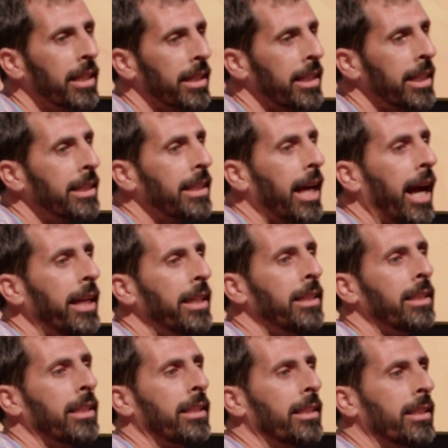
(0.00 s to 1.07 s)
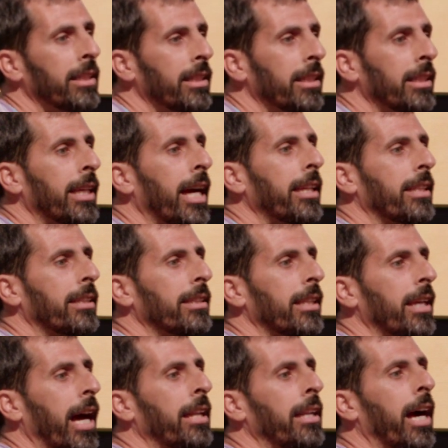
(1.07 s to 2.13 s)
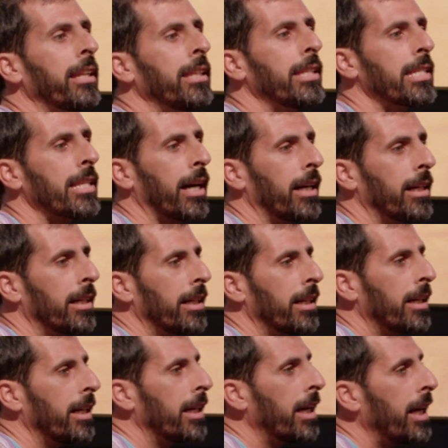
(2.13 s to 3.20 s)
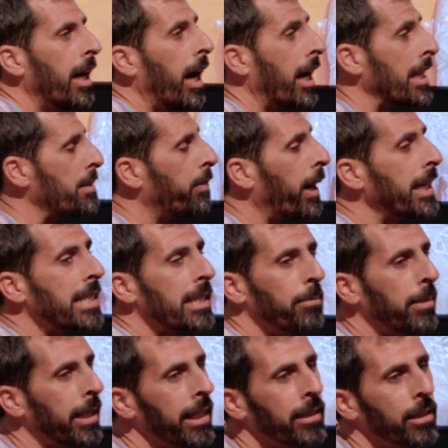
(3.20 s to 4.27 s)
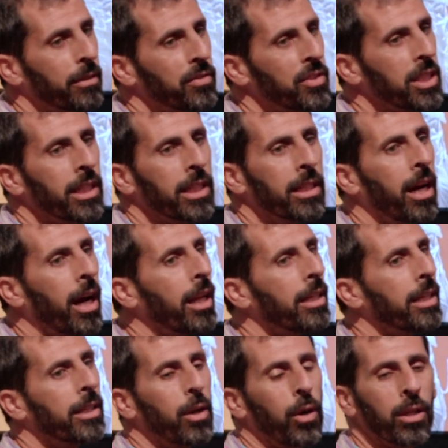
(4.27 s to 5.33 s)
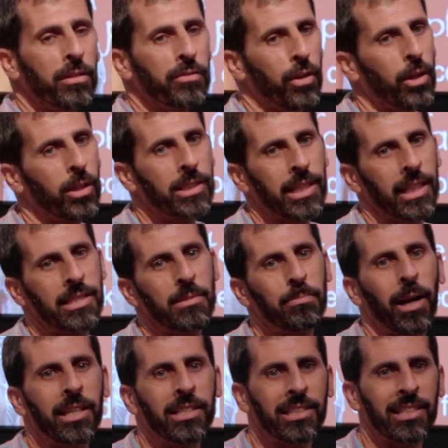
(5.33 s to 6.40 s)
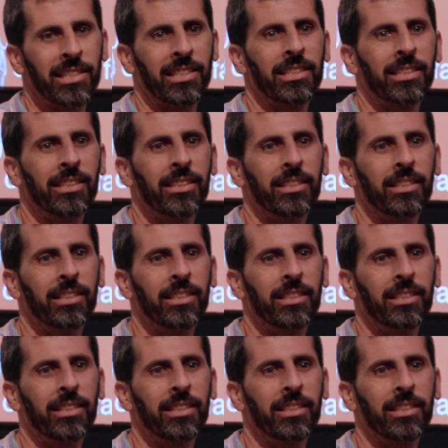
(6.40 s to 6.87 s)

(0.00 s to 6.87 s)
green tahini, carrot, and harissa, a spicy blend of chili, garlic, olive oils, and spices.